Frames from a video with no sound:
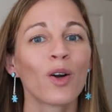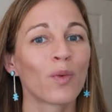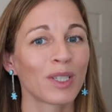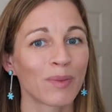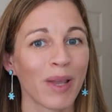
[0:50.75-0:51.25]

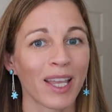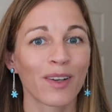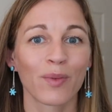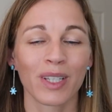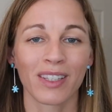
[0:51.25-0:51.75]
was
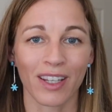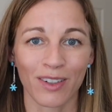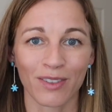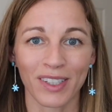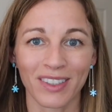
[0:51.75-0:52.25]
made with
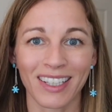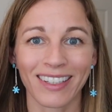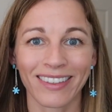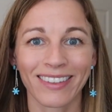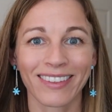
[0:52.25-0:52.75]
needle
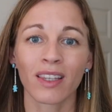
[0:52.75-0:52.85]
felting.